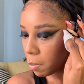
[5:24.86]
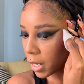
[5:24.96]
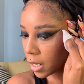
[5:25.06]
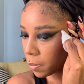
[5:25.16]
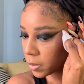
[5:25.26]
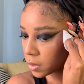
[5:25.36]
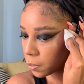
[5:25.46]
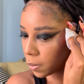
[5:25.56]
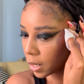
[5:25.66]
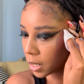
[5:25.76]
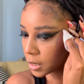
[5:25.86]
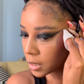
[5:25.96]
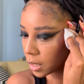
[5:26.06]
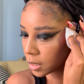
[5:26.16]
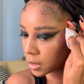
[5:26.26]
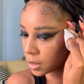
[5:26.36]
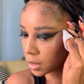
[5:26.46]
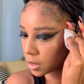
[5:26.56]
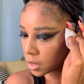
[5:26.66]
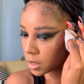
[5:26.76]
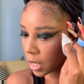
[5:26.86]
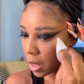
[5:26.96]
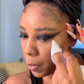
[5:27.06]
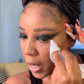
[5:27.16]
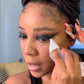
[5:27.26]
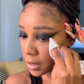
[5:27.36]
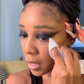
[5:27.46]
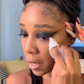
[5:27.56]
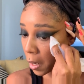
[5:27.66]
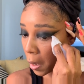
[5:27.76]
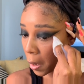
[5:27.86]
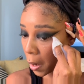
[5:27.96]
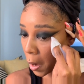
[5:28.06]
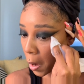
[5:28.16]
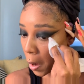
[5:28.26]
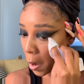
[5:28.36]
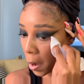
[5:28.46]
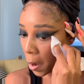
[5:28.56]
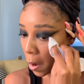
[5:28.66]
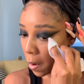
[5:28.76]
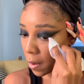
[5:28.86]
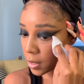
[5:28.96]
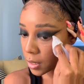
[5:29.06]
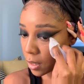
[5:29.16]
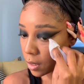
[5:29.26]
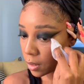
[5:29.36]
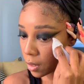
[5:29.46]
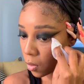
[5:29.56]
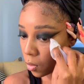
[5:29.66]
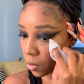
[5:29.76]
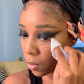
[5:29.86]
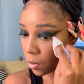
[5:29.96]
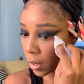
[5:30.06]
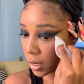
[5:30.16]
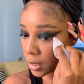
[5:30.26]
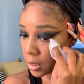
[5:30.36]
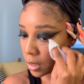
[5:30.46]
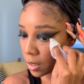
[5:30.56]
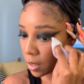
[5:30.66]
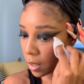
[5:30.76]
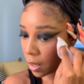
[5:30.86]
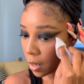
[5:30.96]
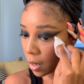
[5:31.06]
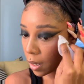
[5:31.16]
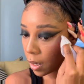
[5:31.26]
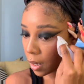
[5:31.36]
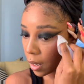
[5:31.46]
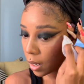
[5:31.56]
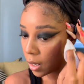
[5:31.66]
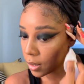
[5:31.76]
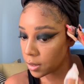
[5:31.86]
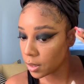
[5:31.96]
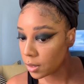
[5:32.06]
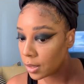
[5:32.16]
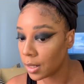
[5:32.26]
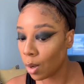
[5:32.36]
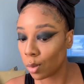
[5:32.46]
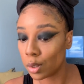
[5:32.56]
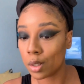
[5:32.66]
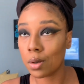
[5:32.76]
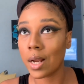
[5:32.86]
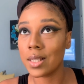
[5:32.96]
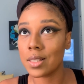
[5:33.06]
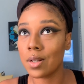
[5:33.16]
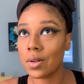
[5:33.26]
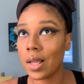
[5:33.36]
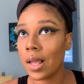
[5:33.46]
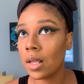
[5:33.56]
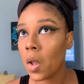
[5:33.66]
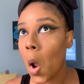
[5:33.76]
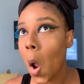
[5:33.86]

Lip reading: makeup is a process. It's just like a painting. It's gonna look crazy until it don't look crazy, okay?